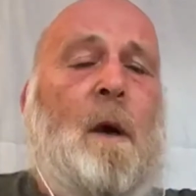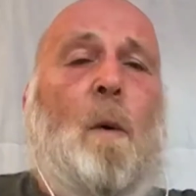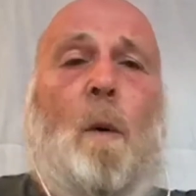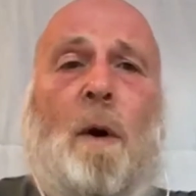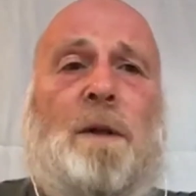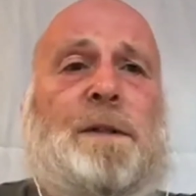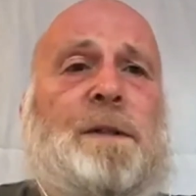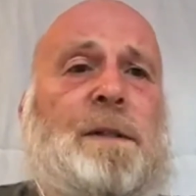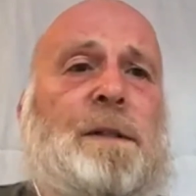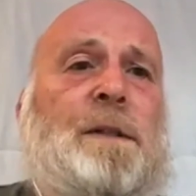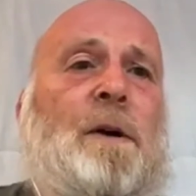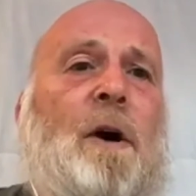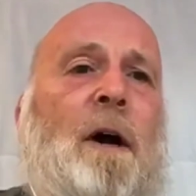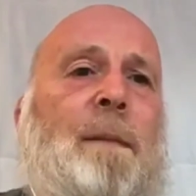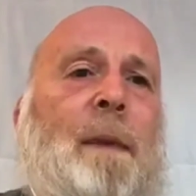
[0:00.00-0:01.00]
What's the
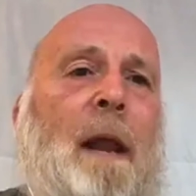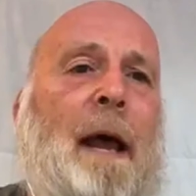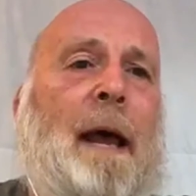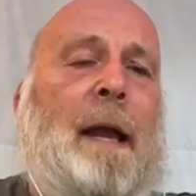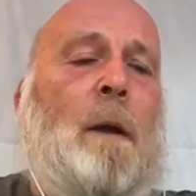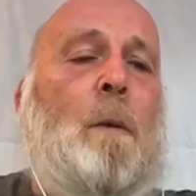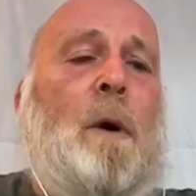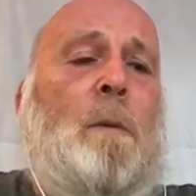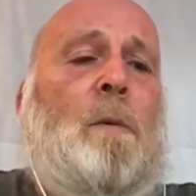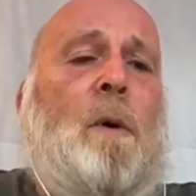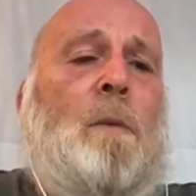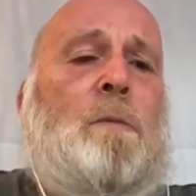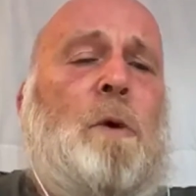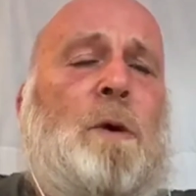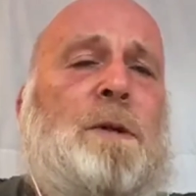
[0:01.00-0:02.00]
time lag?
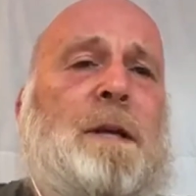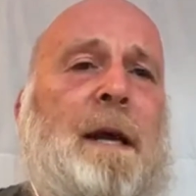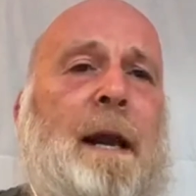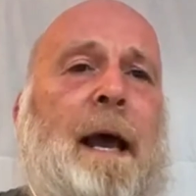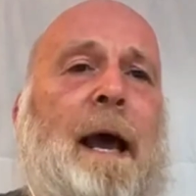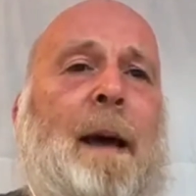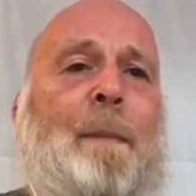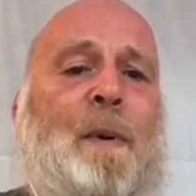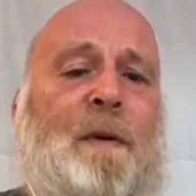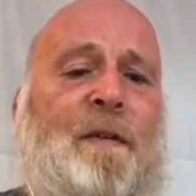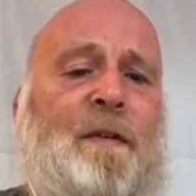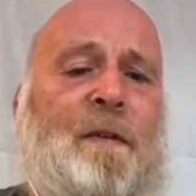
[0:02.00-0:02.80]
What's going to happen?